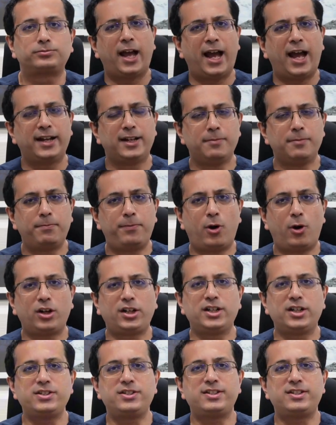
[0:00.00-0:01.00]
An
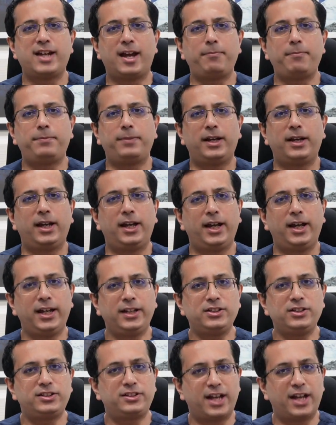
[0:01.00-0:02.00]
important step
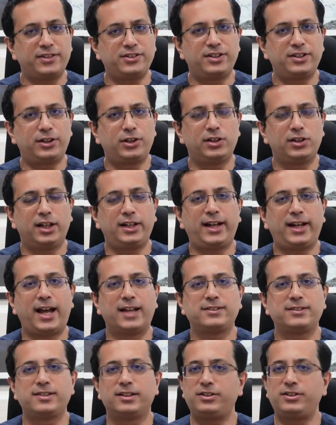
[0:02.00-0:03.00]
in testicular
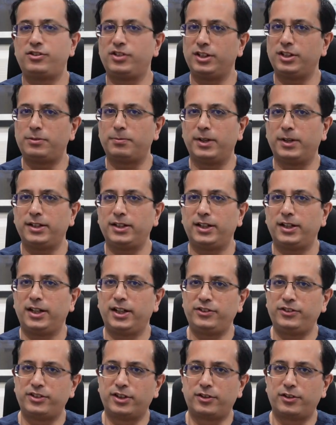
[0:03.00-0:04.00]
cancer treatment
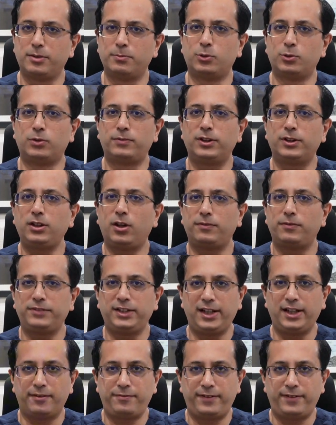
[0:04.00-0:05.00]
is the removal of
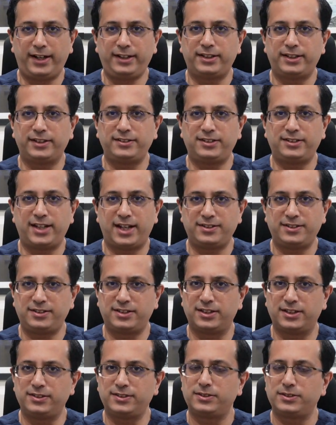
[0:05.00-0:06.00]
the affected
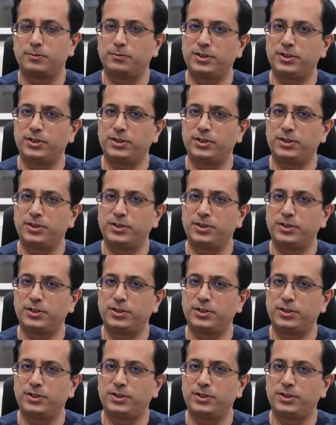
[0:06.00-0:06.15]
testis,